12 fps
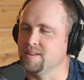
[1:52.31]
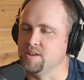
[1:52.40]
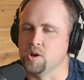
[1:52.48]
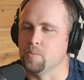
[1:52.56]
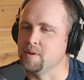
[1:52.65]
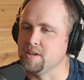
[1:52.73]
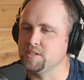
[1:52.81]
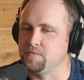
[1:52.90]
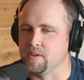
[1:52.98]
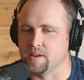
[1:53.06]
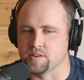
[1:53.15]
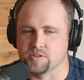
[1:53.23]
nobody's
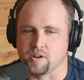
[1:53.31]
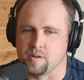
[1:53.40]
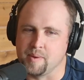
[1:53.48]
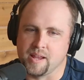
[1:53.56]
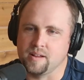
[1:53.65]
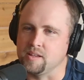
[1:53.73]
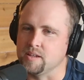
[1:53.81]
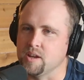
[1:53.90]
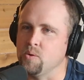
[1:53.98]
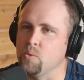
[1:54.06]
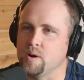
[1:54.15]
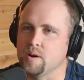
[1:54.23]
fingers automatically
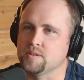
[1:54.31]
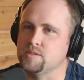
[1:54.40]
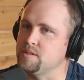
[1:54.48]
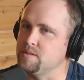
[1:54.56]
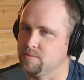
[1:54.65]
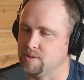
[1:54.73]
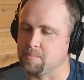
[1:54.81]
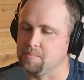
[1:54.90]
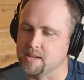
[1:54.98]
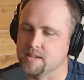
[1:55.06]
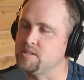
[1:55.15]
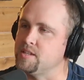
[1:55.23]
know where to
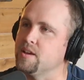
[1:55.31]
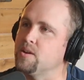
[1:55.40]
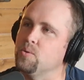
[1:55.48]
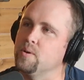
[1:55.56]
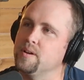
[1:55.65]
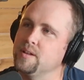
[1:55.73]
play a C chord.